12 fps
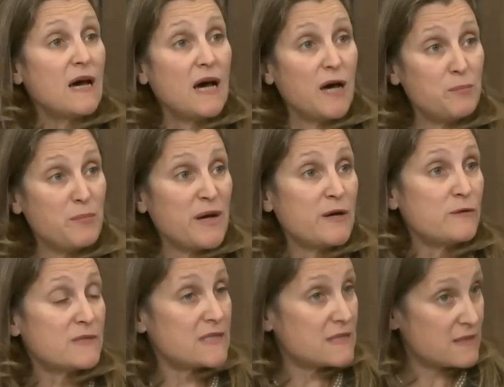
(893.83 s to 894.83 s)

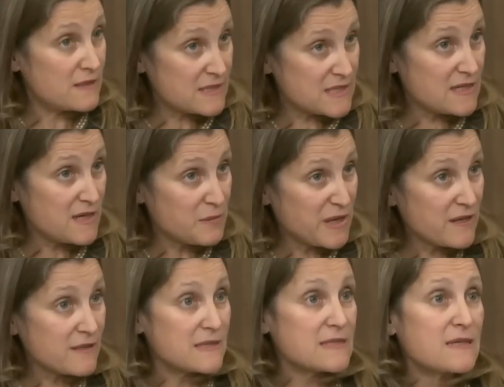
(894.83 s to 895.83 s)
about
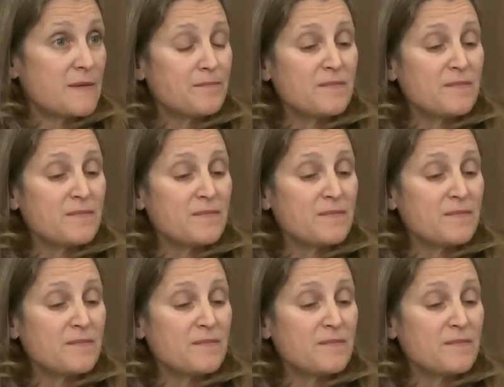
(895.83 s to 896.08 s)
TMX.